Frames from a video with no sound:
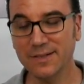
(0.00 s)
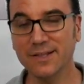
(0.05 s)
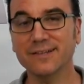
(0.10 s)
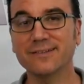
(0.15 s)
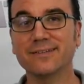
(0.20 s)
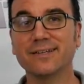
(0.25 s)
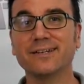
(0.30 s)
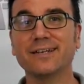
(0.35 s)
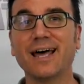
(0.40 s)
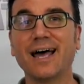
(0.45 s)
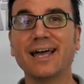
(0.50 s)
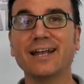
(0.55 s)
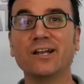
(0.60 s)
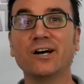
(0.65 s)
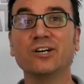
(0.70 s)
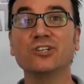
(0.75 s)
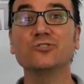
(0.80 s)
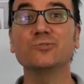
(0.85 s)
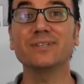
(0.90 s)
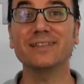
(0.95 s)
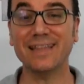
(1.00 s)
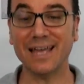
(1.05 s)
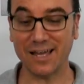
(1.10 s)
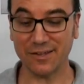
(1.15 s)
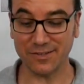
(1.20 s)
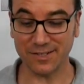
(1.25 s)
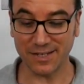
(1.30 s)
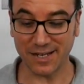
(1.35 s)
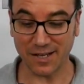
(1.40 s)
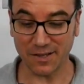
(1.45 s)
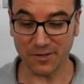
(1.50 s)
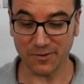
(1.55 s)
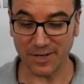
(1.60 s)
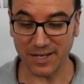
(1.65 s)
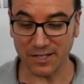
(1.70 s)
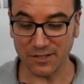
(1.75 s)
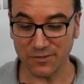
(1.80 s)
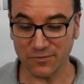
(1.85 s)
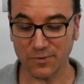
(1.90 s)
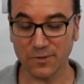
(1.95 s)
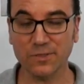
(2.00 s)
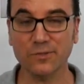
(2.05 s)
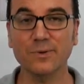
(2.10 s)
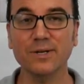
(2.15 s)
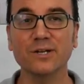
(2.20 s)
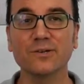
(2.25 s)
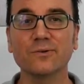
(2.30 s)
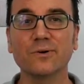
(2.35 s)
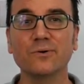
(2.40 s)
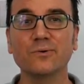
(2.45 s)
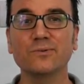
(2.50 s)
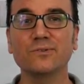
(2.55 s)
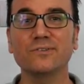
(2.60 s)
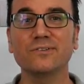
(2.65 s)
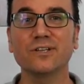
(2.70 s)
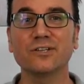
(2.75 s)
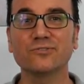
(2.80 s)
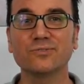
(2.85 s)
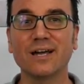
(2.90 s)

This is a $900,000 race for three year olds,